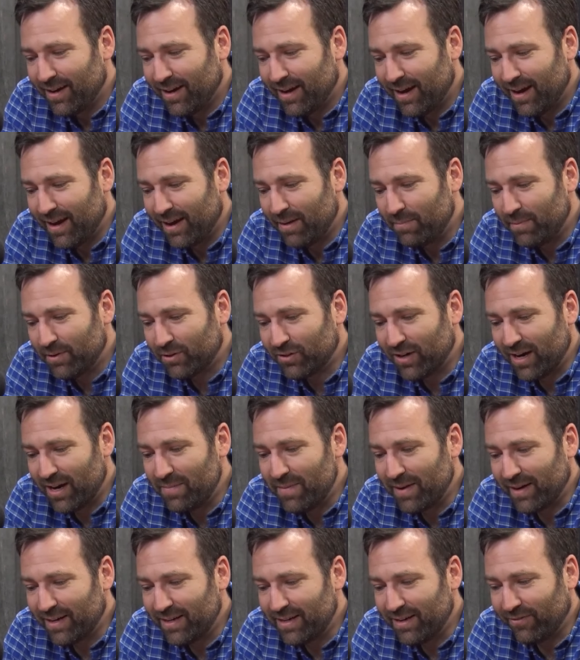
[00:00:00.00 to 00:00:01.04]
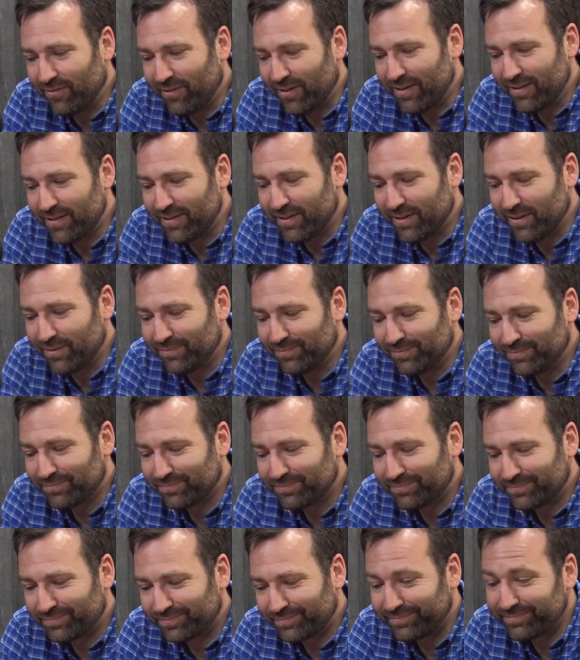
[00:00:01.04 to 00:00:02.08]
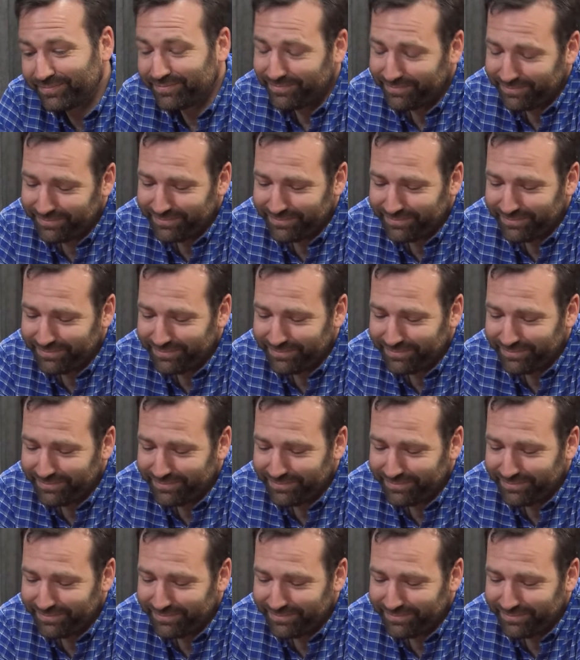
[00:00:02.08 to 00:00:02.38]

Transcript: uh, but trying to make a difference. So, yeah,